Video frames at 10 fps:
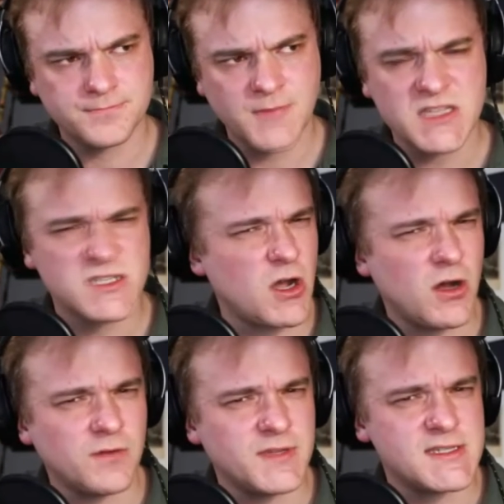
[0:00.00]

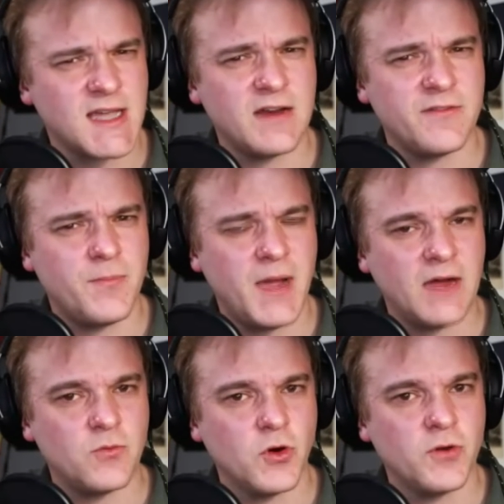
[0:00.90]
solved is kind of a
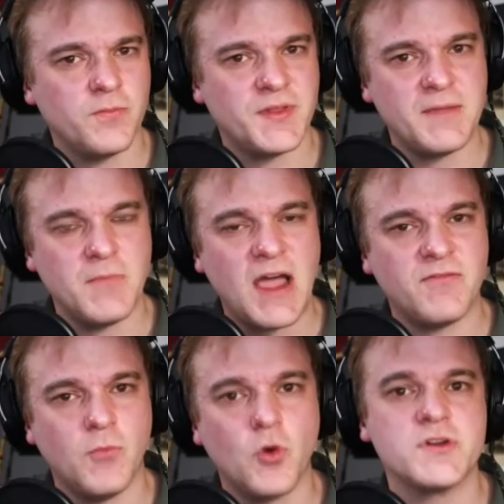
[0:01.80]
bad word, but they have
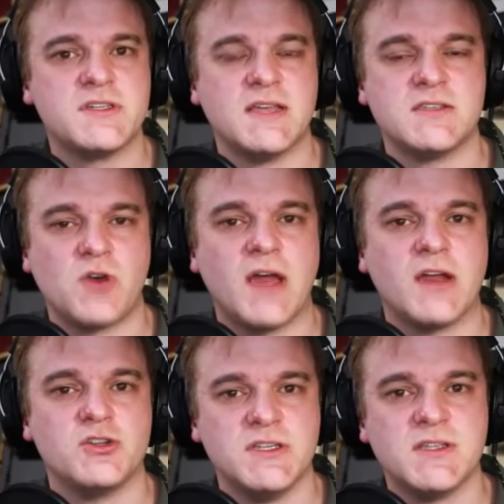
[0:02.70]
more set
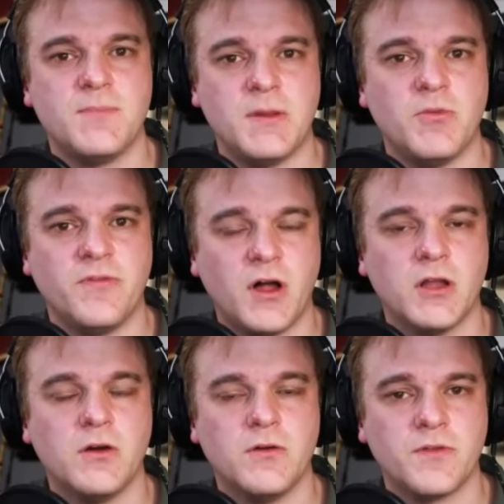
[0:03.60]
strategies that people
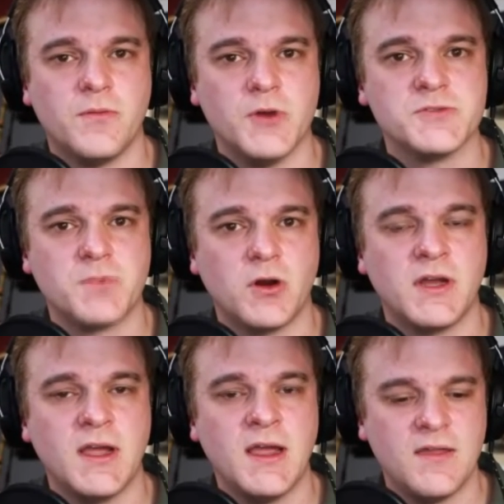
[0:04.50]
follow for the most part
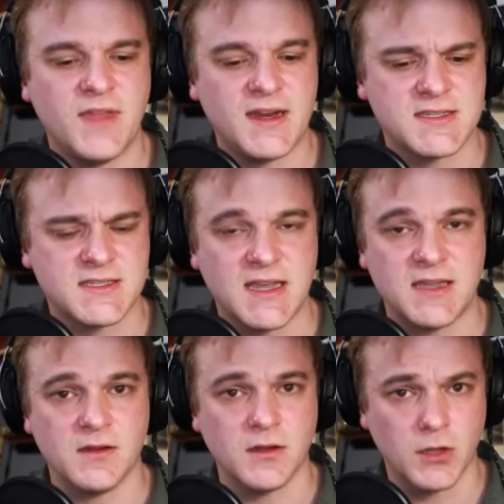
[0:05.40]
that yeah.
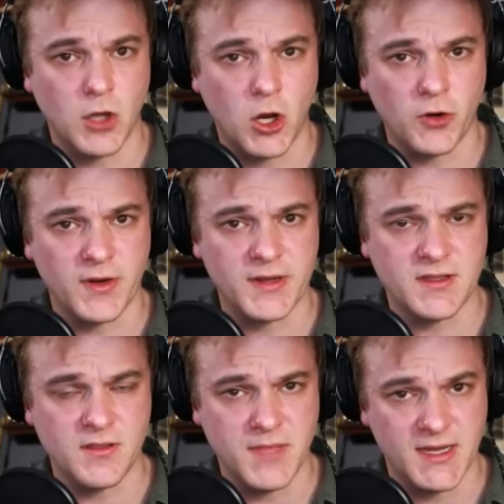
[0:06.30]
extend longer into
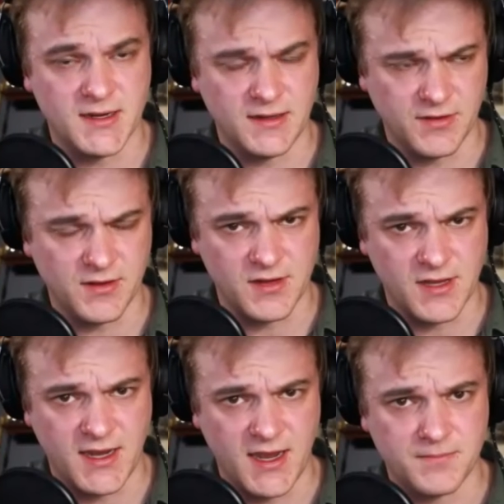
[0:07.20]
the mid and even the
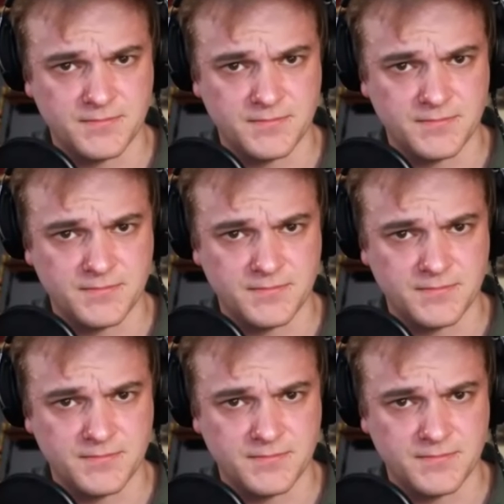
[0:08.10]
late game.